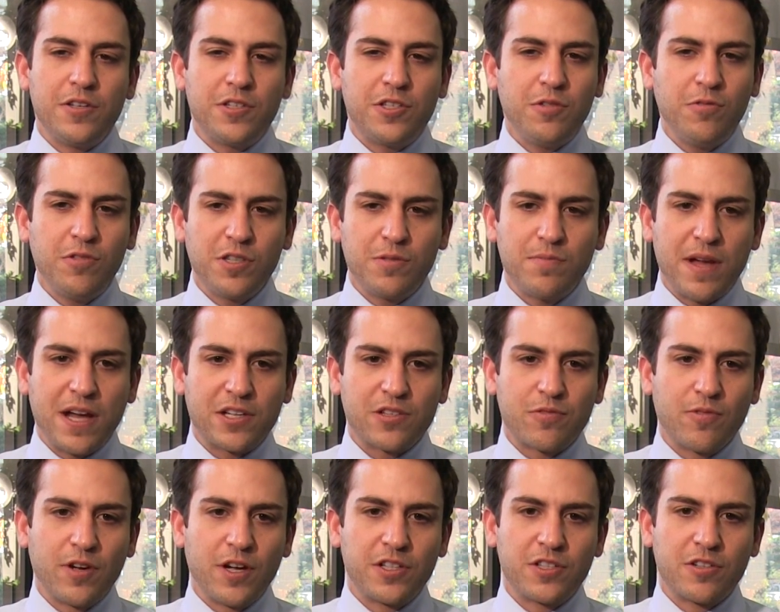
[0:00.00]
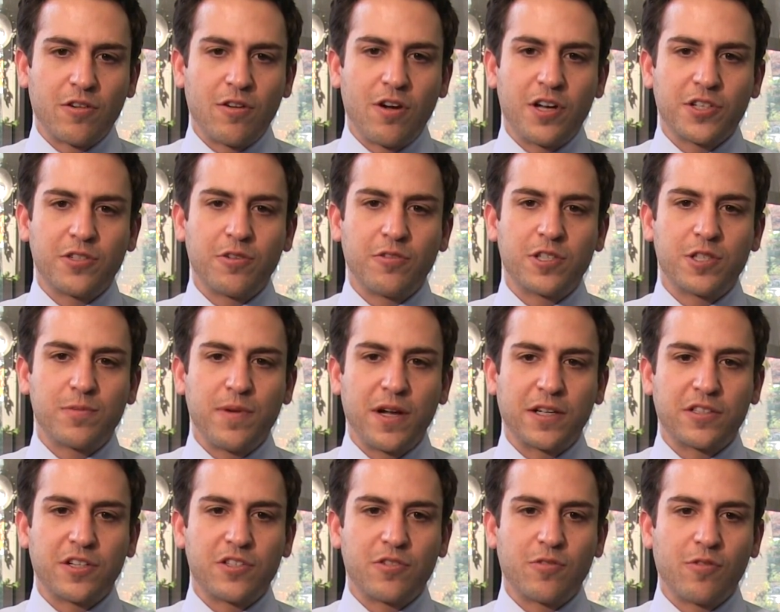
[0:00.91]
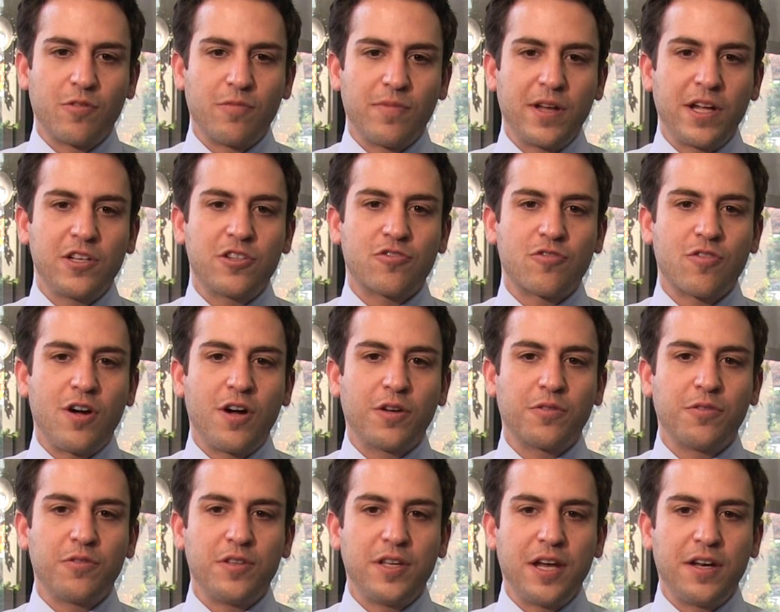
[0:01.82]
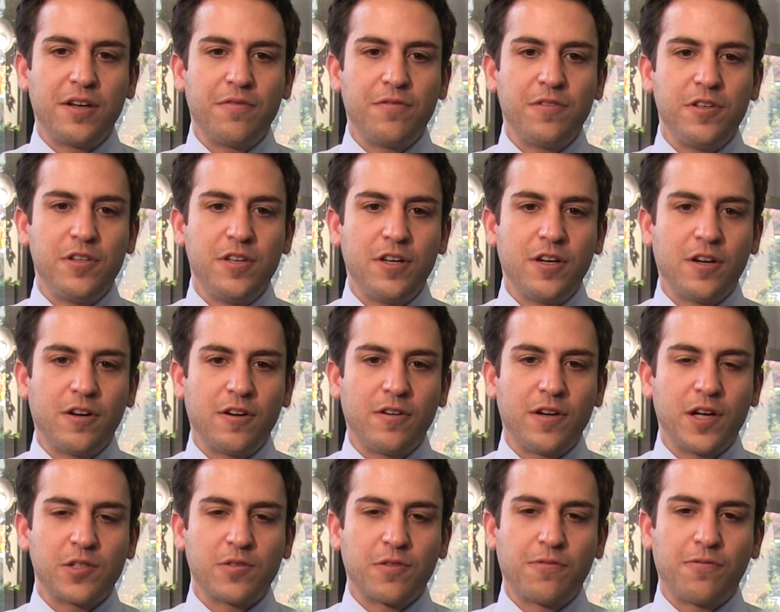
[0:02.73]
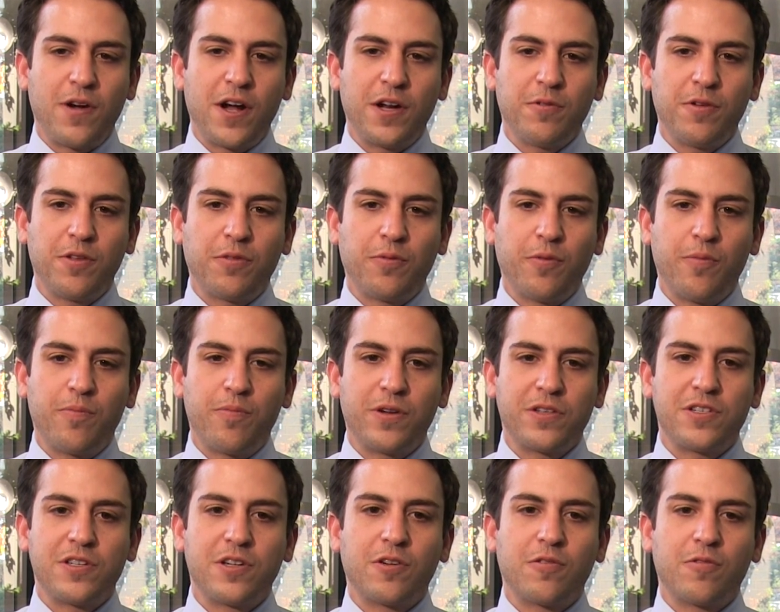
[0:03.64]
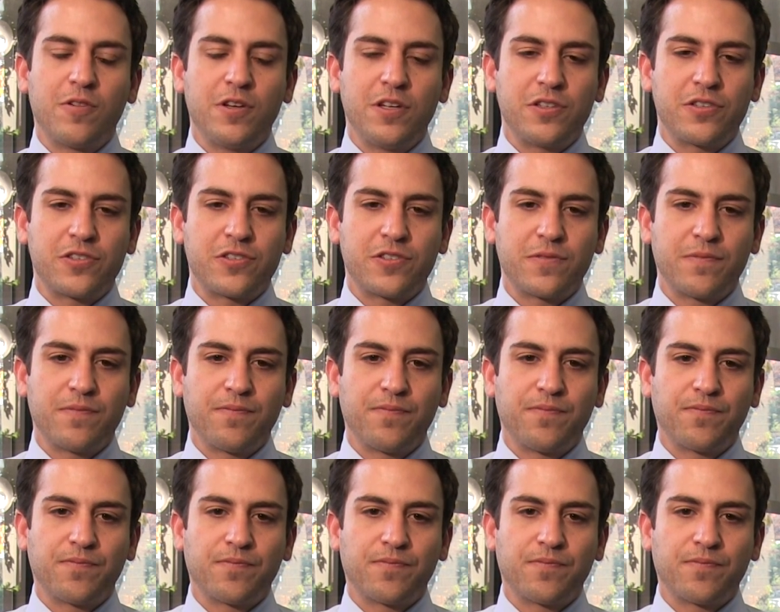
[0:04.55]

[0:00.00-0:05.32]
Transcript: Suezmax rates are also expected to remain strong through the end of the year as refinery throughputs increase.